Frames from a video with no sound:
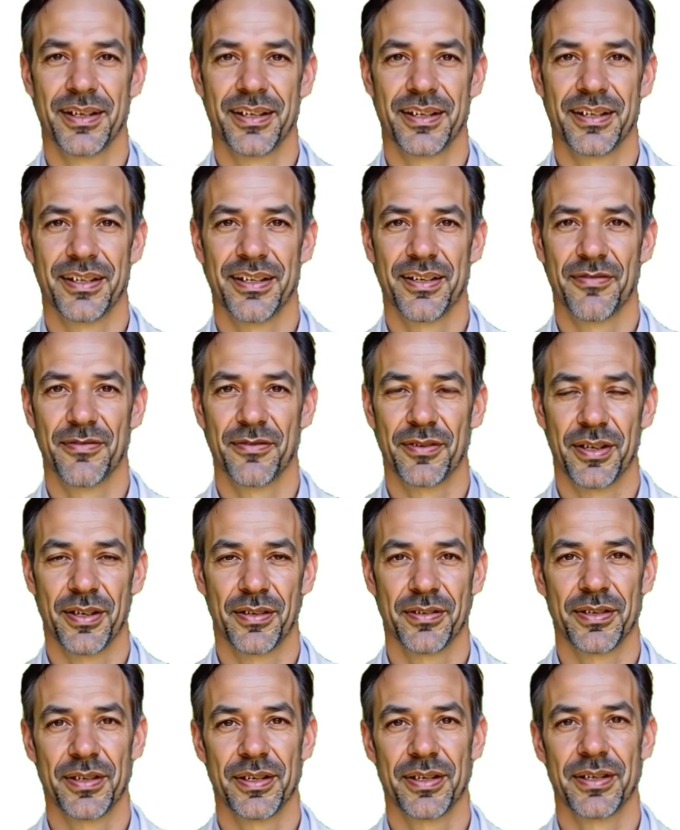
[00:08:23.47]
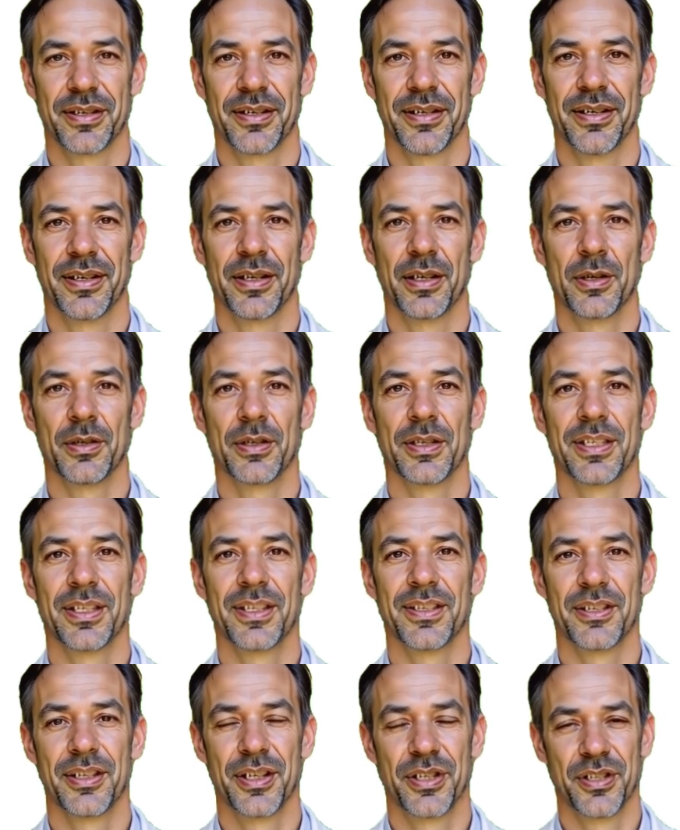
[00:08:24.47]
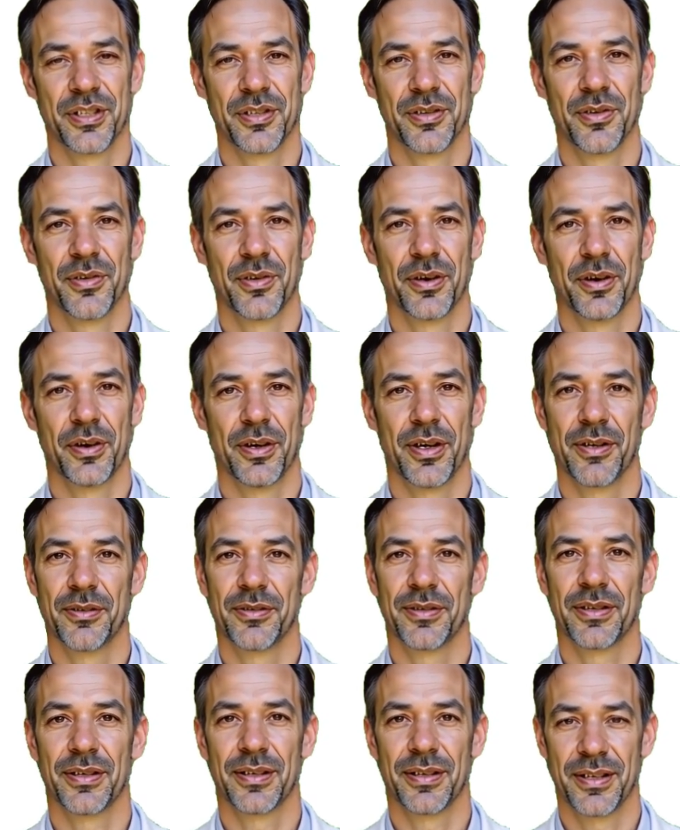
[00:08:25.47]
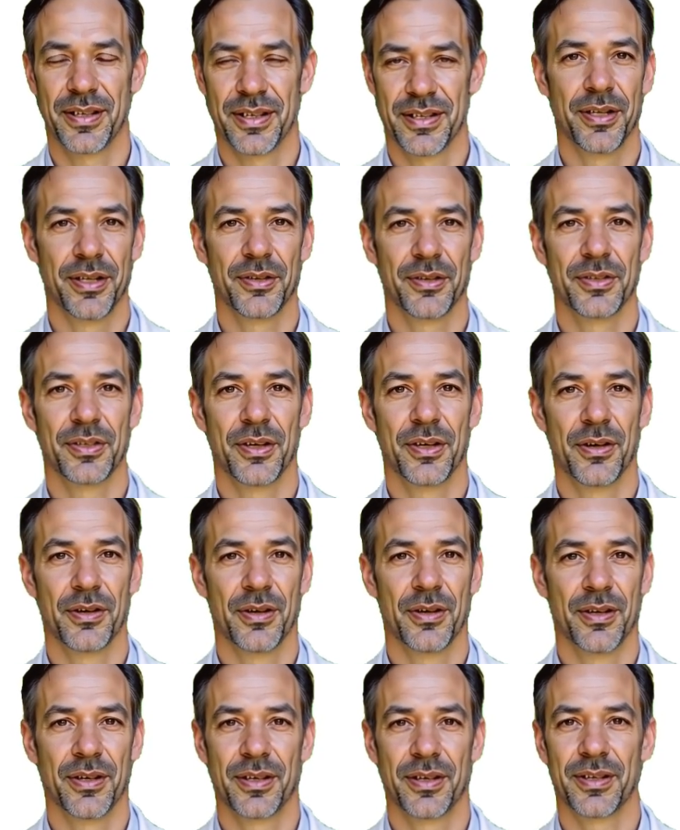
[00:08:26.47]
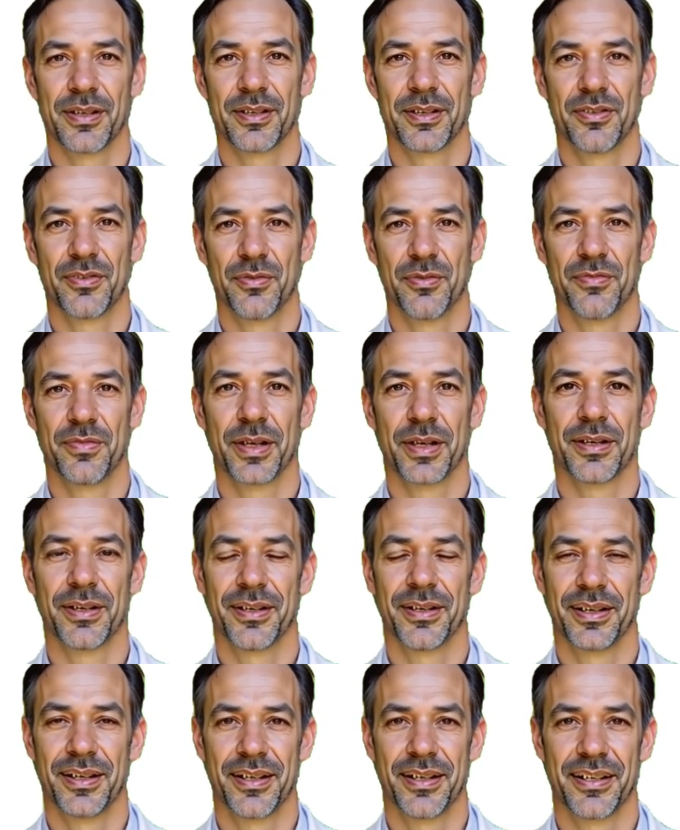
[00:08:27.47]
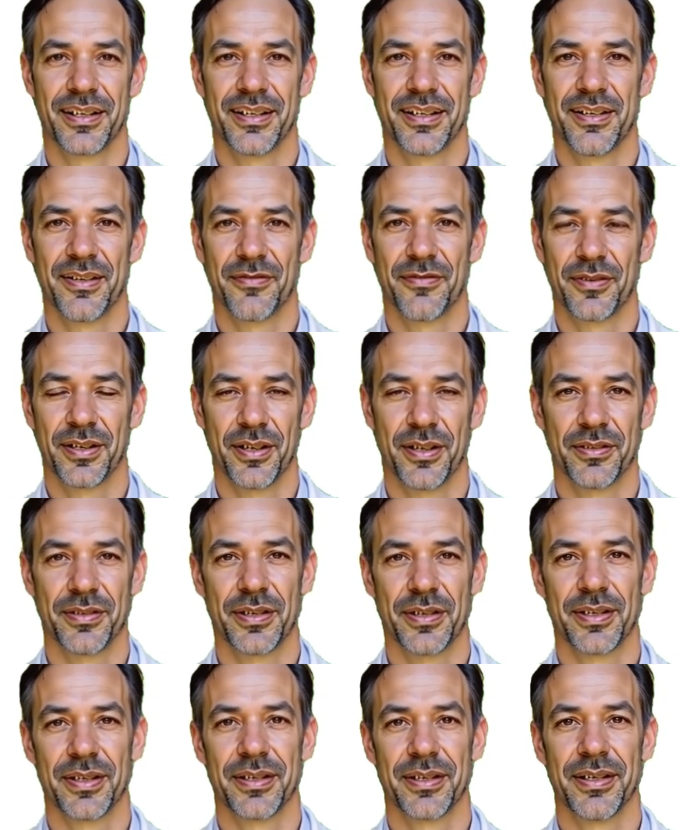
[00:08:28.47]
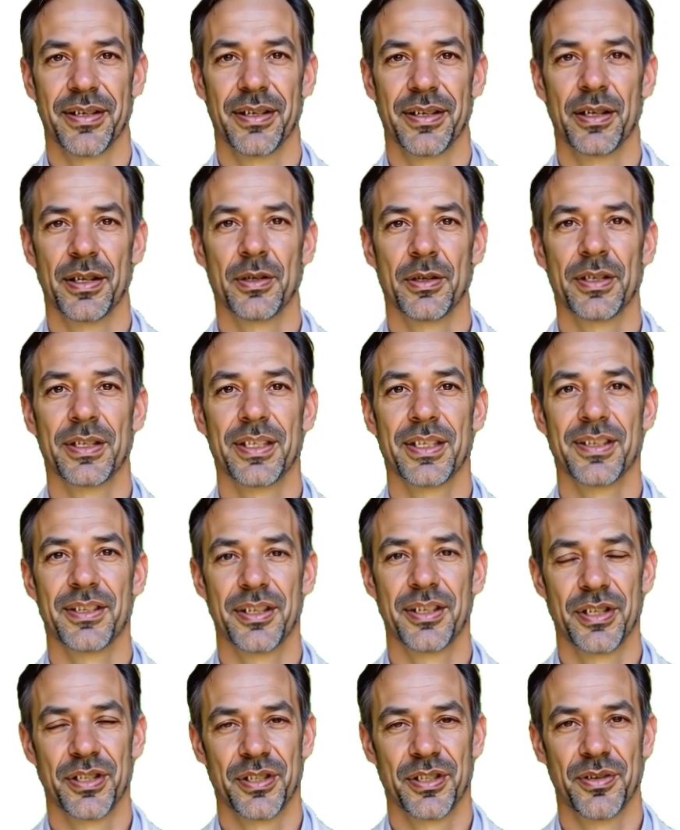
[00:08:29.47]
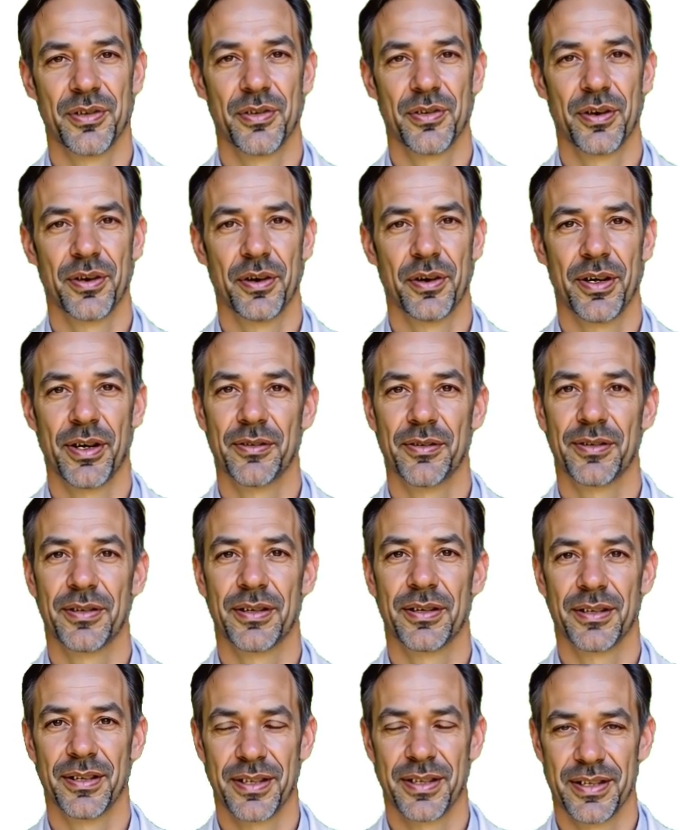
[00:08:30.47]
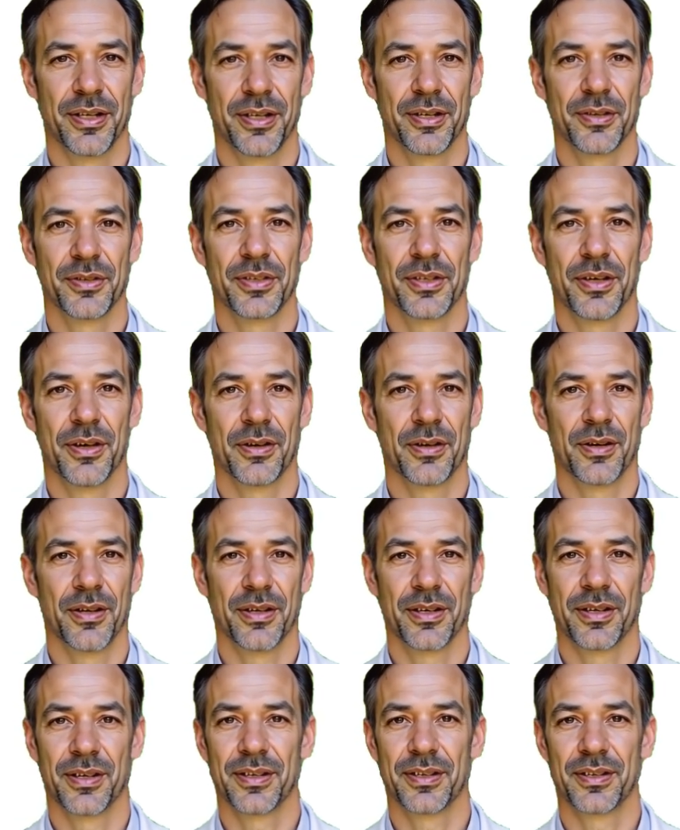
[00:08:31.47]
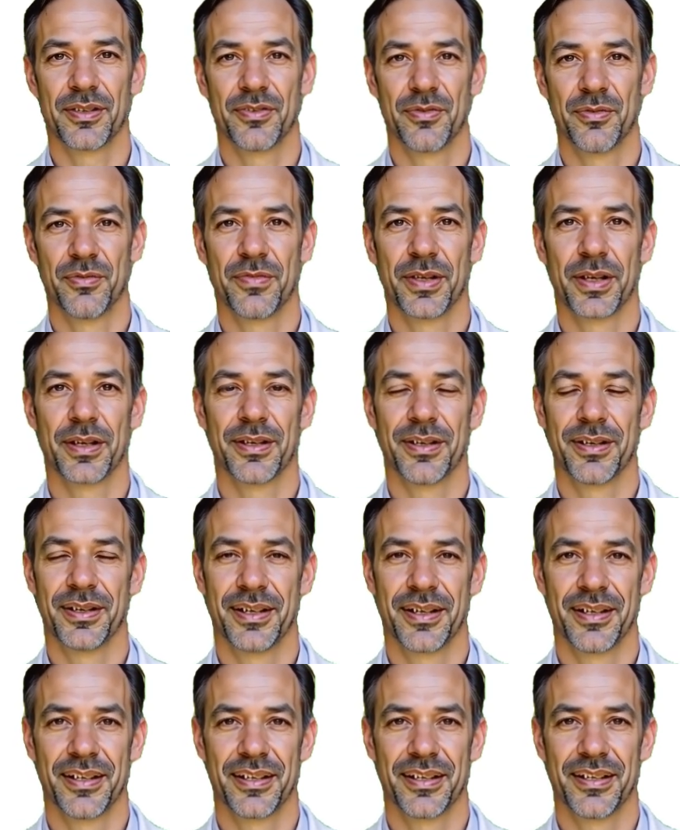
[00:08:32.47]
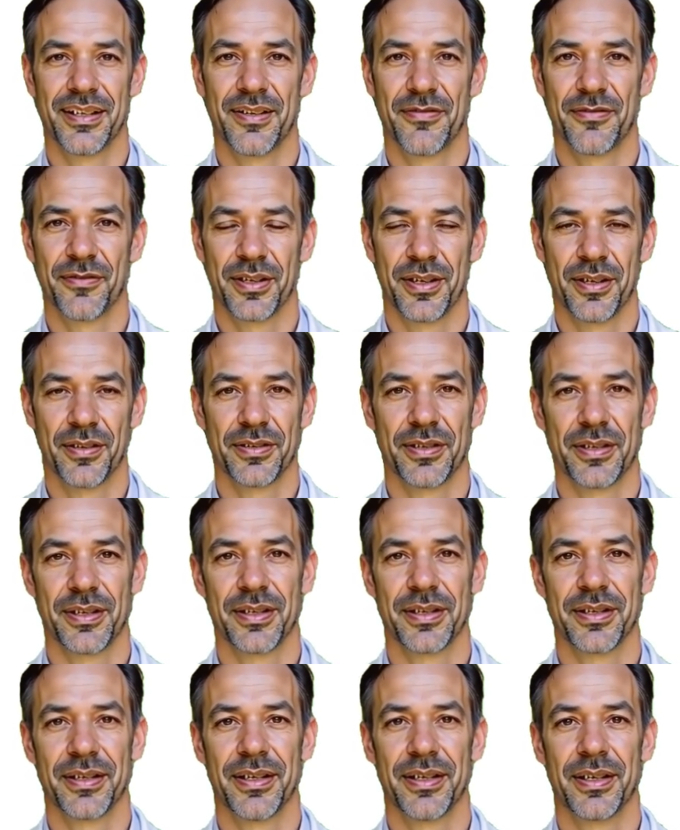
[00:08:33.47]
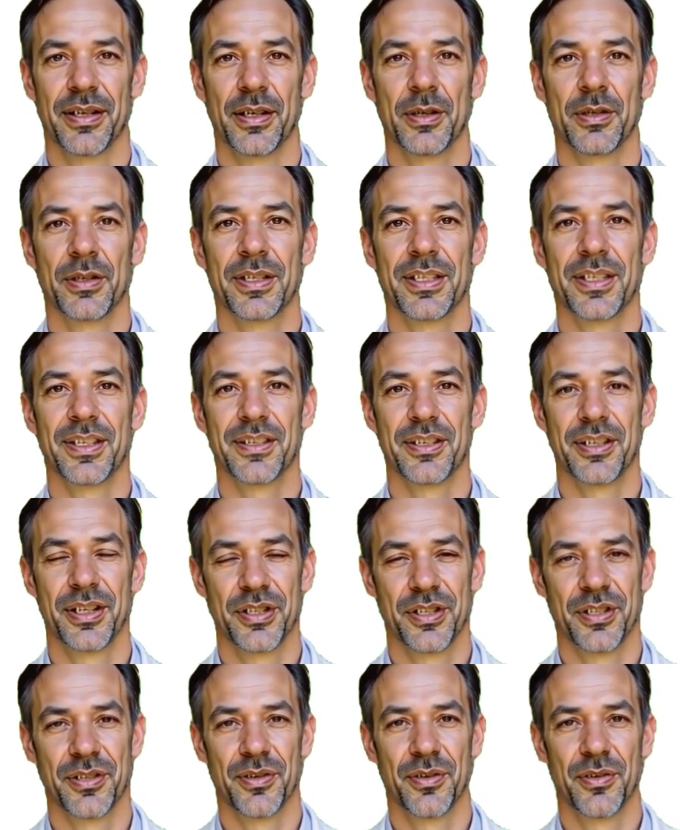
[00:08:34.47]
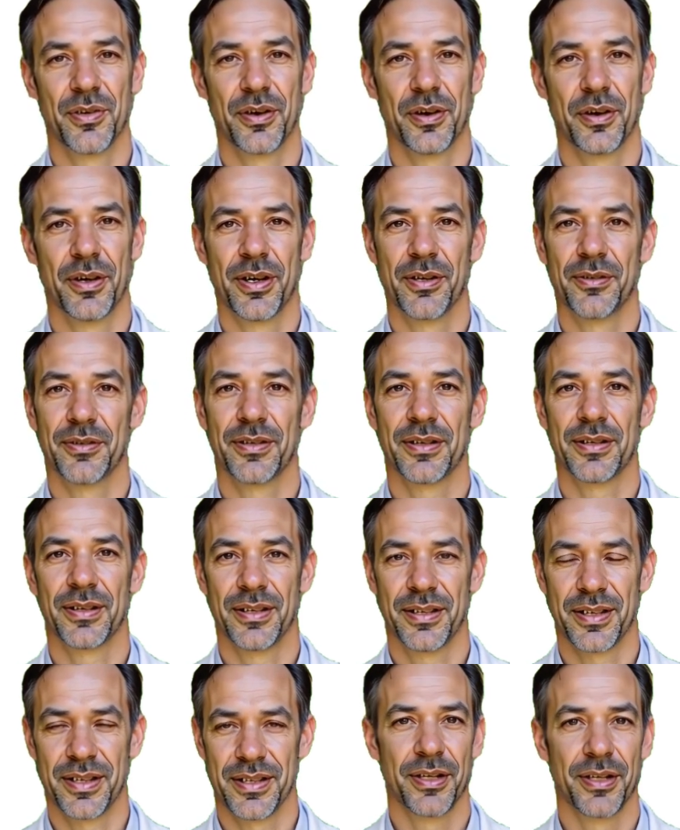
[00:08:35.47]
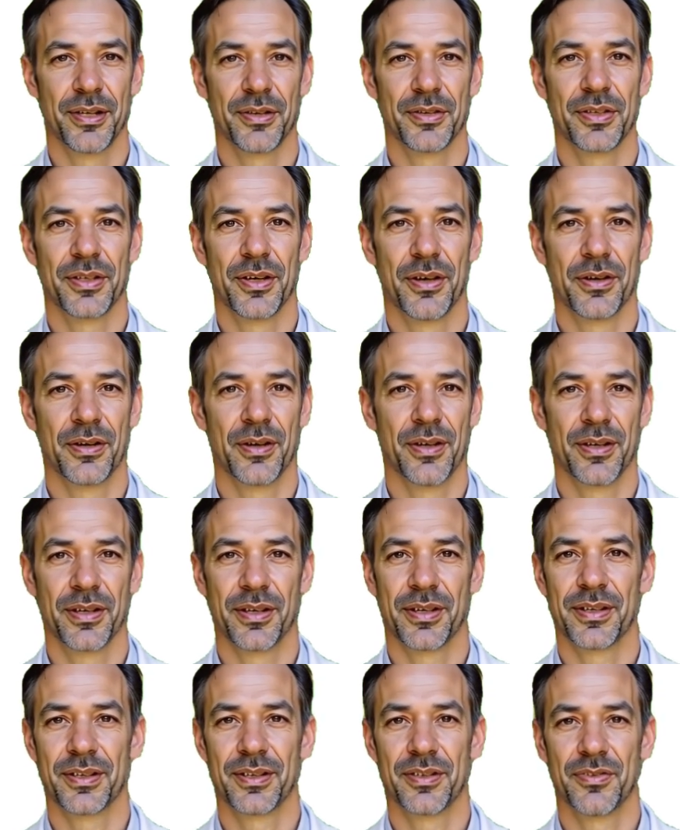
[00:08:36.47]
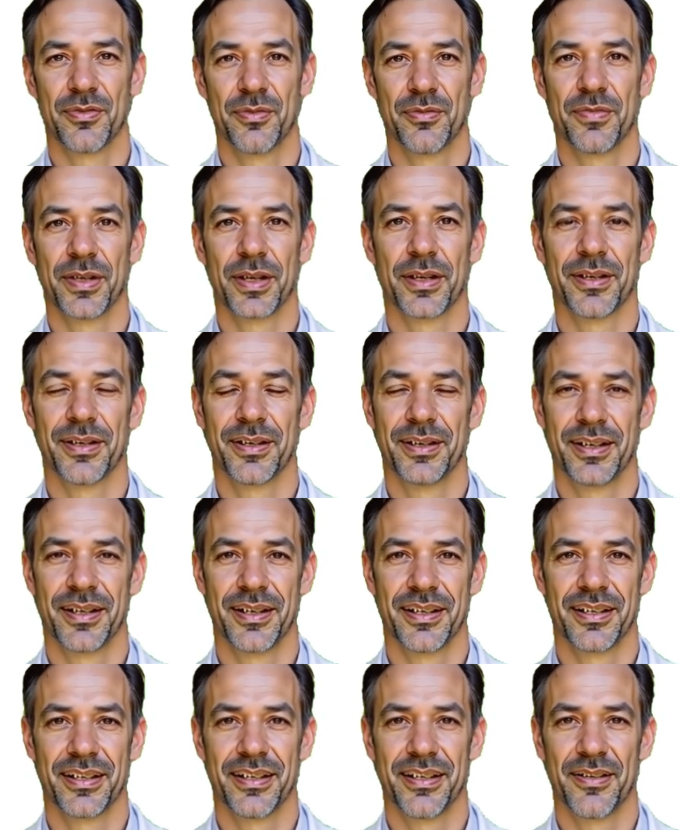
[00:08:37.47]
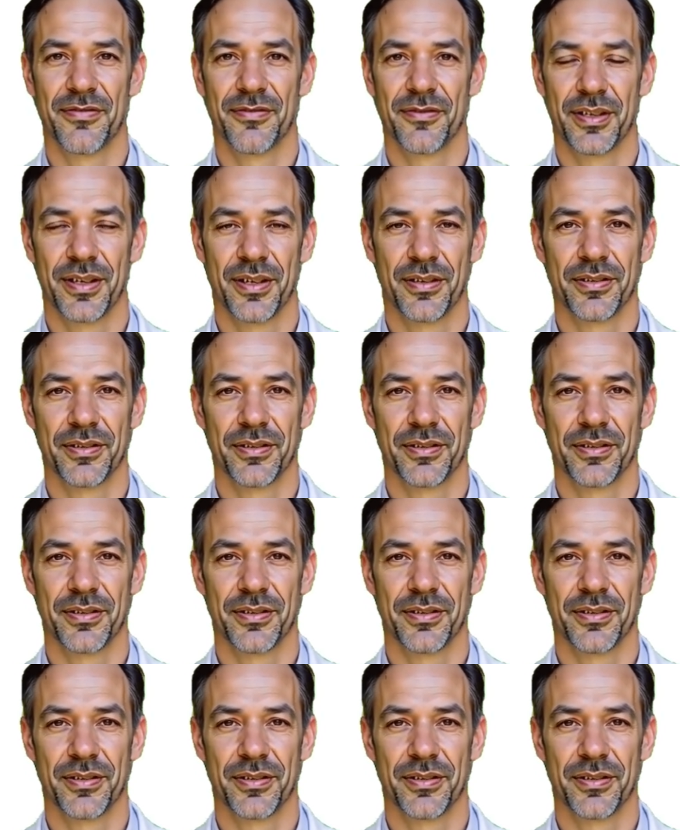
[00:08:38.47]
Add to breakfast or salads. 4. Pumpkin seeds. High in magnesium, which keeps blood vessels relaxed. It boosts hibiscus by improving nerve and artery function. Snack on them or sprinkle over food.